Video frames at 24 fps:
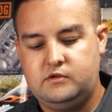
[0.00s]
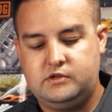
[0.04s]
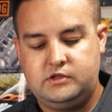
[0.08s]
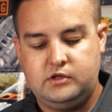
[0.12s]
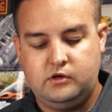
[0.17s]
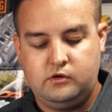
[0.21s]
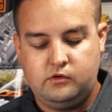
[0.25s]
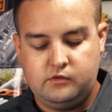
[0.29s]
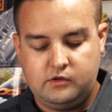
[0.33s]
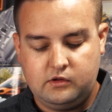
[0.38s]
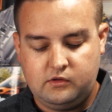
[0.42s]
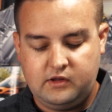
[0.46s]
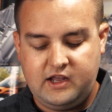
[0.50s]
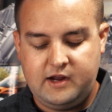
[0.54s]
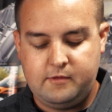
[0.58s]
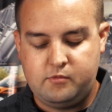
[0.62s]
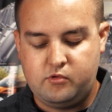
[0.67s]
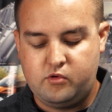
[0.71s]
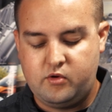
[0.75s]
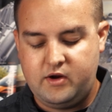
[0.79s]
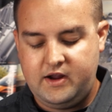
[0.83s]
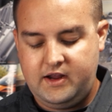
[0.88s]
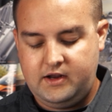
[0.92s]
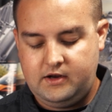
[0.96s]
So the
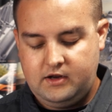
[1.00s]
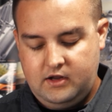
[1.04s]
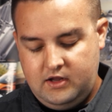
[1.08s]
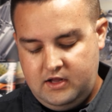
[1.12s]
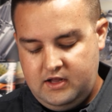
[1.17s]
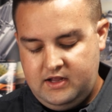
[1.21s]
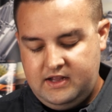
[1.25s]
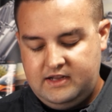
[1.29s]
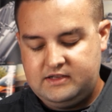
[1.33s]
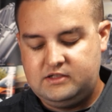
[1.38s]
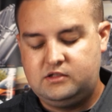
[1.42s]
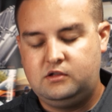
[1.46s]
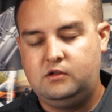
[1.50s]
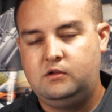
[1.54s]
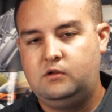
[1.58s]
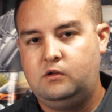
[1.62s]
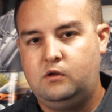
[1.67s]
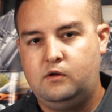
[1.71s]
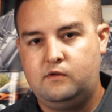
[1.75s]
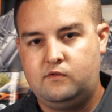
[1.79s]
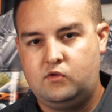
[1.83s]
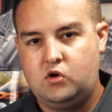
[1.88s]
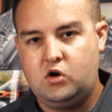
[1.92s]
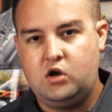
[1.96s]
labor rate is a little
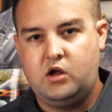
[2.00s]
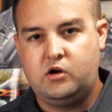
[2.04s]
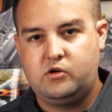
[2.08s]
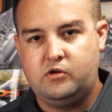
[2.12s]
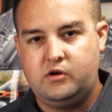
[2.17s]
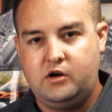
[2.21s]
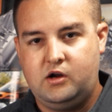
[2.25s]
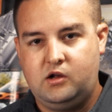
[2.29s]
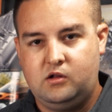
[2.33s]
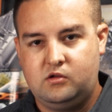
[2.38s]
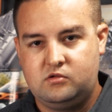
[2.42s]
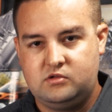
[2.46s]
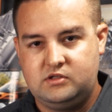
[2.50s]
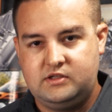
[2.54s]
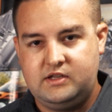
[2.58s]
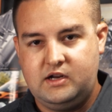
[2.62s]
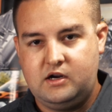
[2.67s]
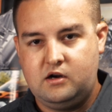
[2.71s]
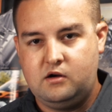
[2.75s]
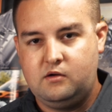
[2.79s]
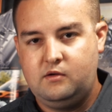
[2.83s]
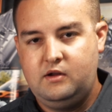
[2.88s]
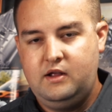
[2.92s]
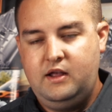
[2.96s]
over $100
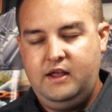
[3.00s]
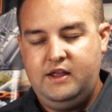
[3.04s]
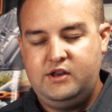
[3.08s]
there.